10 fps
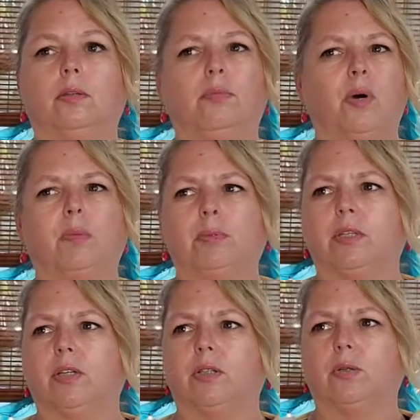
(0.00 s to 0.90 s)
I
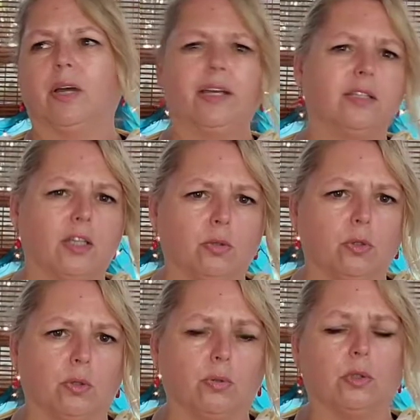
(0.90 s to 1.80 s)
Wantable does shoes. I guess they do
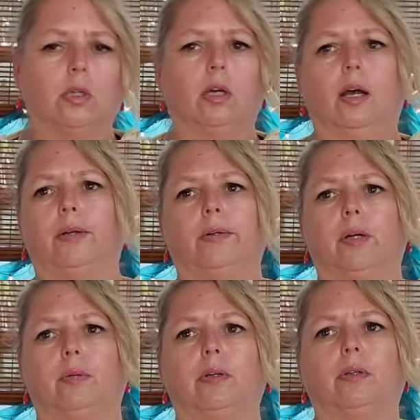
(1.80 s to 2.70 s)
shoes. I don't
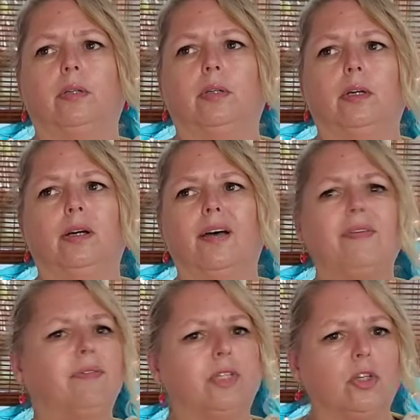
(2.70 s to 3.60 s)
know.
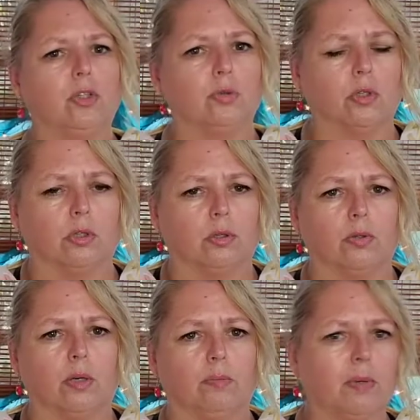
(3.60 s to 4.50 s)
I've never seen shoes in their
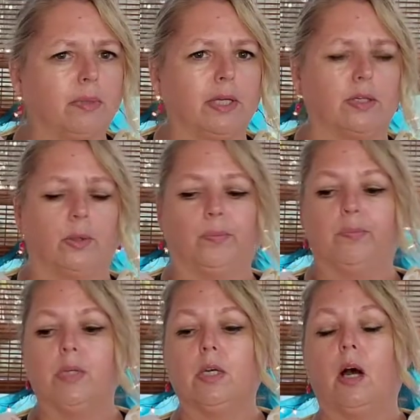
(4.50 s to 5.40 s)
stream. Maybe they don't.
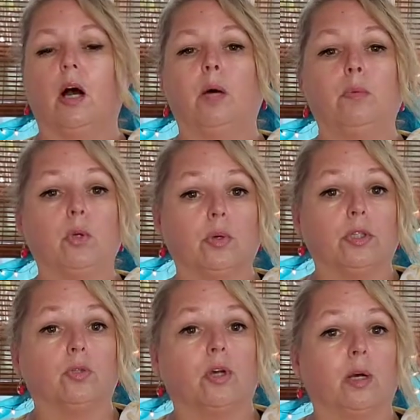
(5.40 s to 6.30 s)
Um,
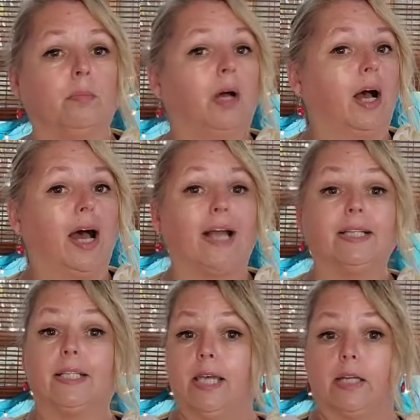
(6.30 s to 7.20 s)
Nordstrom, I
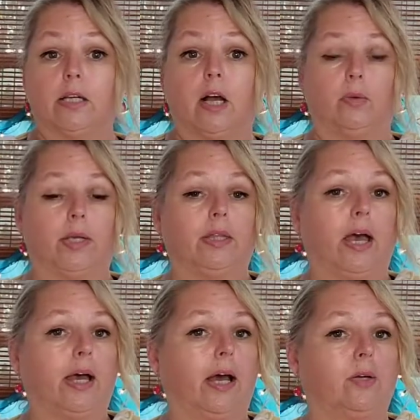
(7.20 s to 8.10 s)
just can't tolerate
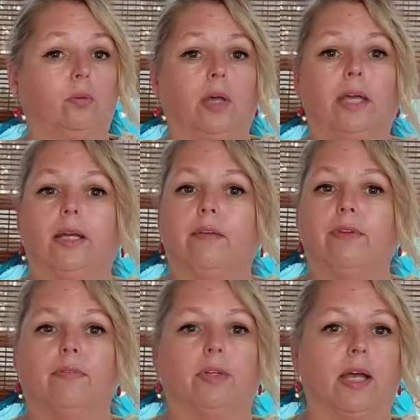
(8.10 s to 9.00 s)
that. I don't like it.
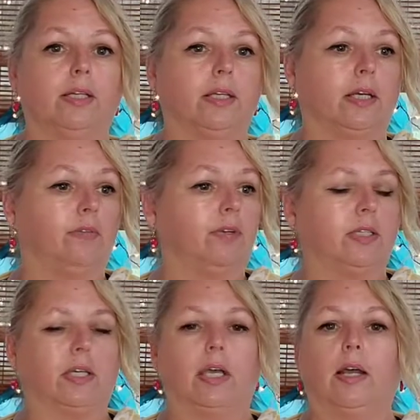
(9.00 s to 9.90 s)
I've never liked it. Even
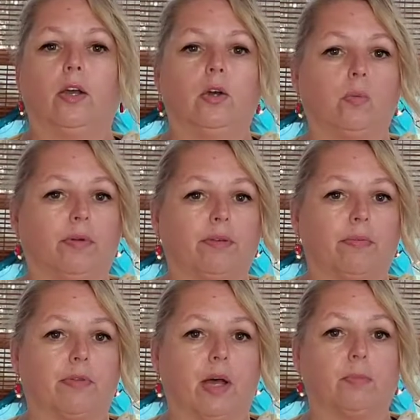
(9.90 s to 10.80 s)
as a kid, I couldn't wear
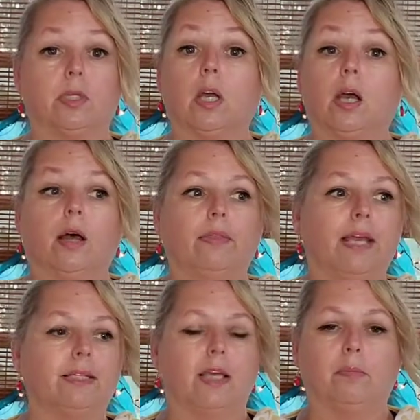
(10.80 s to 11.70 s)
flip-flops.
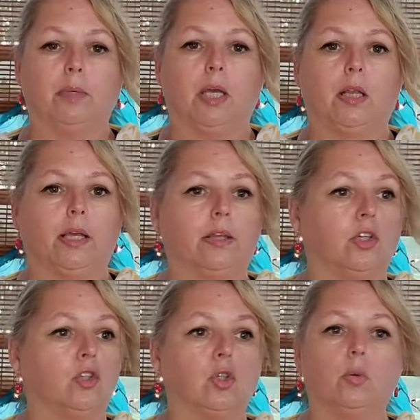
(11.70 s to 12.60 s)
They sent me like
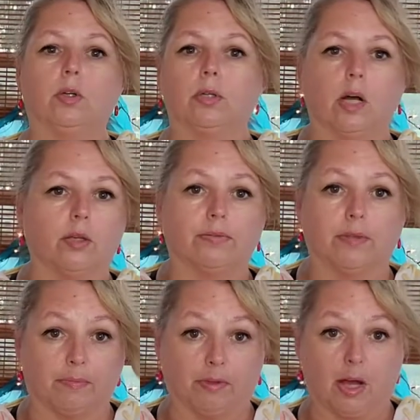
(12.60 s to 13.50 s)
these $200
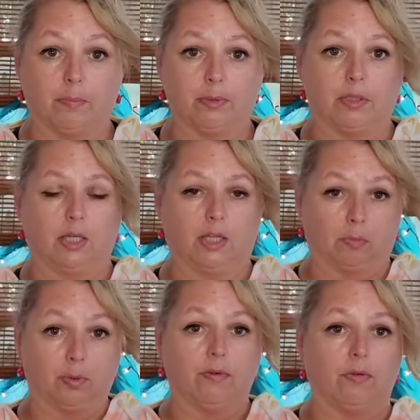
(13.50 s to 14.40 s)
flip-flops in
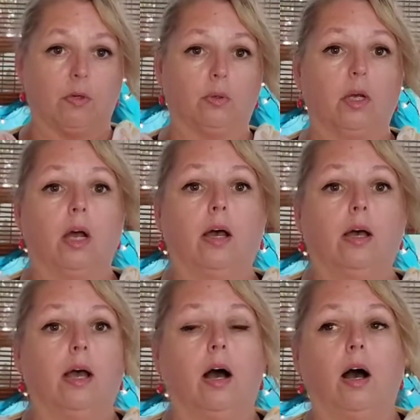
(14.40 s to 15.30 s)
the preview
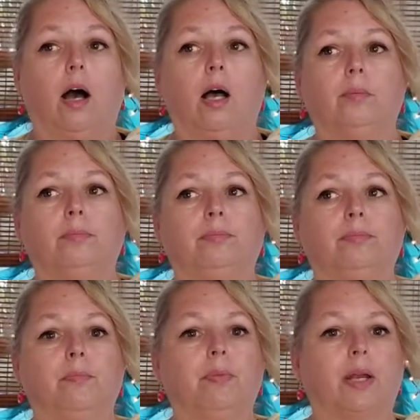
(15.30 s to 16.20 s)
um,
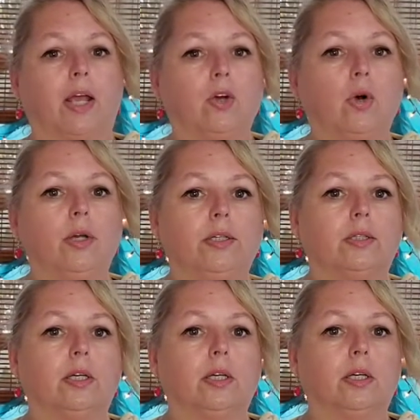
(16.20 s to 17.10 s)
that I
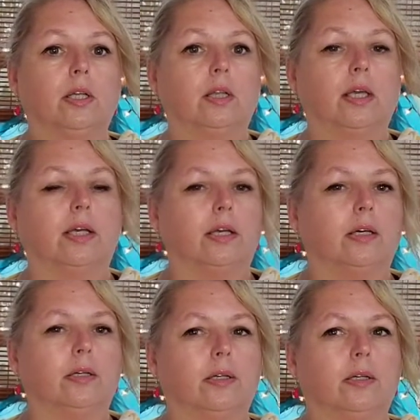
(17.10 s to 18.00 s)
couldn't, like,
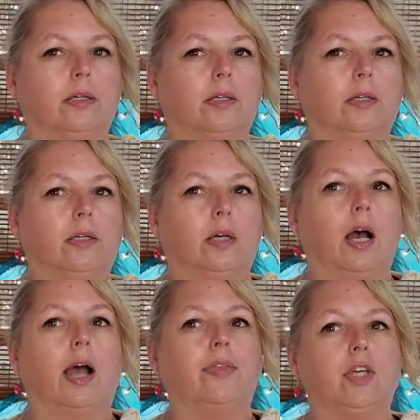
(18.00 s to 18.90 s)

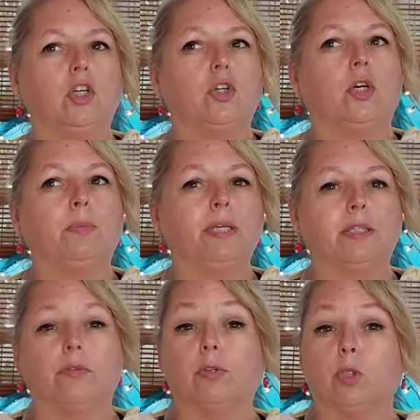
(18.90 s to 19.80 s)
I think it took me
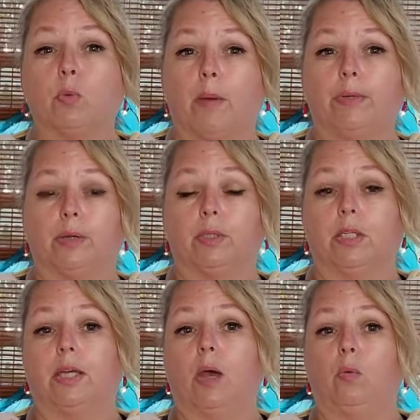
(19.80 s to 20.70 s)
several swap downs
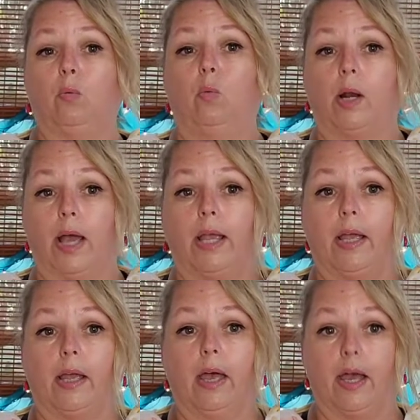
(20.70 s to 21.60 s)
to get what
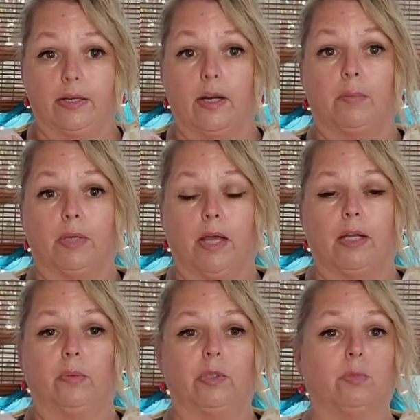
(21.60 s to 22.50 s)
I ended up
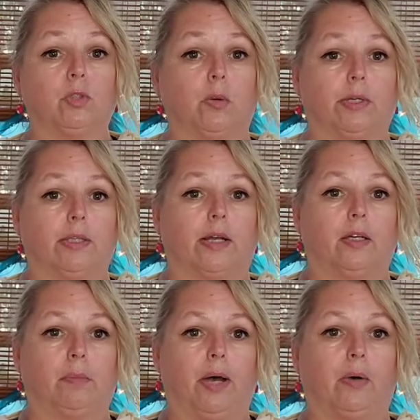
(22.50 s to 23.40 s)
getting, which I'm so
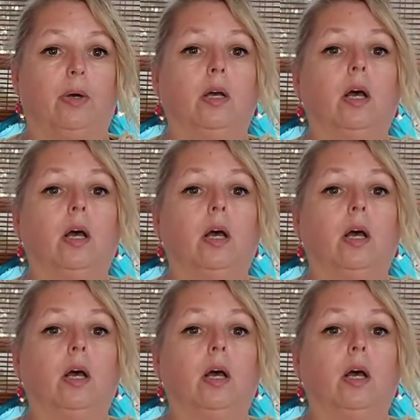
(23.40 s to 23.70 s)
excited about.